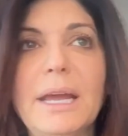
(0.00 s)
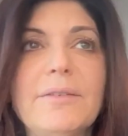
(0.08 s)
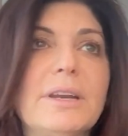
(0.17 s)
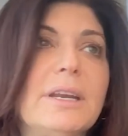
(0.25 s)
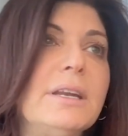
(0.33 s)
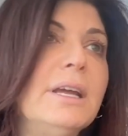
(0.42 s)

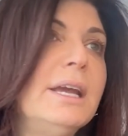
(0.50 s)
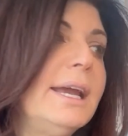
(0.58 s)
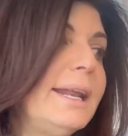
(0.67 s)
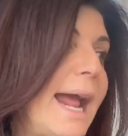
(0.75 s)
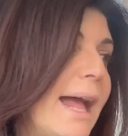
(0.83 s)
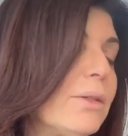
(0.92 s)
Maven and
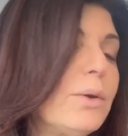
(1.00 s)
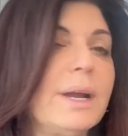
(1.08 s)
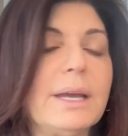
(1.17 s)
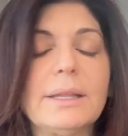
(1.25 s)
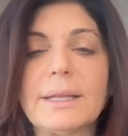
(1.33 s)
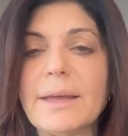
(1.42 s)

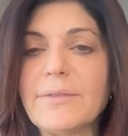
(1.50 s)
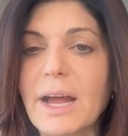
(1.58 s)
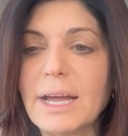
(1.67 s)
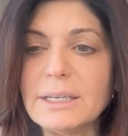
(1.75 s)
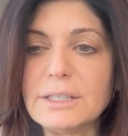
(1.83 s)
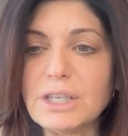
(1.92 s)
Alloy, like they've got